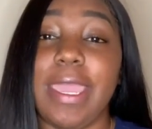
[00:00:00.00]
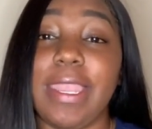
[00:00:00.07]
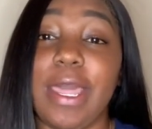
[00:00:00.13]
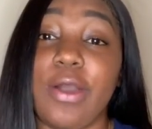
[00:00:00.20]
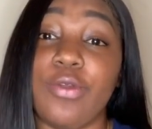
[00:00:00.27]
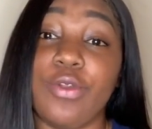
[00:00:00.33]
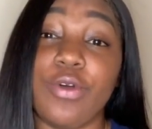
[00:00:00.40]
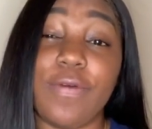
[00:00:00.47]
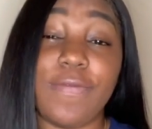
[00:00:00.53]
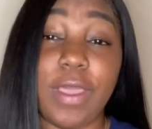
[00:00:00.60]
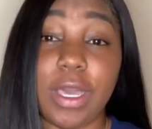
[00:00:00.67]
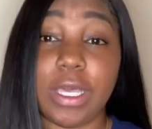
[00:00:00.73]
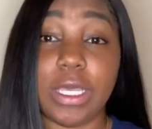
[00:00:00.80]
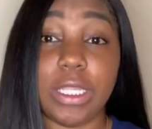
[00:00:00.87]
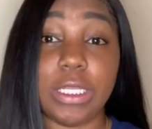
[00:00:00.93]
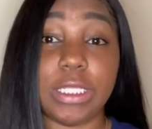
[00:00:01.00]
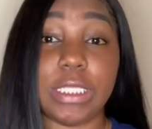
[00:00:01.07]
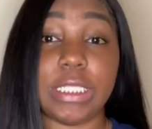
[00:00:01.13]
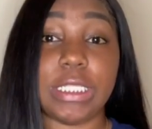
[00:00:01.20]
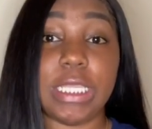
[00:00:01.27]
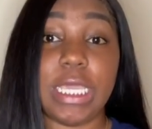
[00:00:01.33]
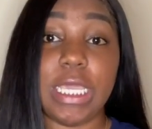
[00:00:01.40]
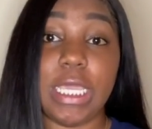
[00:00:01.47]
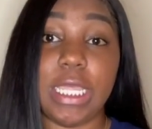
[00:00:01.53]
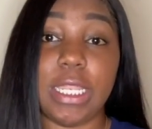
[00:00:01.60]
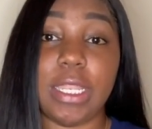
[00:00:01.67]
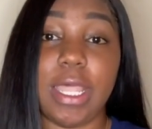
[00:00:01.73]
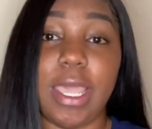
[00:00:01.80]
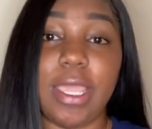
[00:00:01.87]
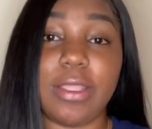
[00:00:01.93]
And I don't know if y'all could
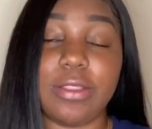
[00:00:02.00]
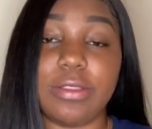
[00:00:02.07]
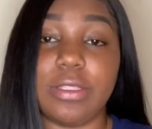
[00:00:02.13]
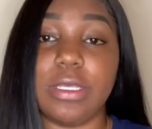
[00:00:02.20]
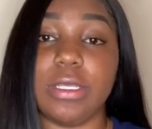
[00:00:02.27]
understand like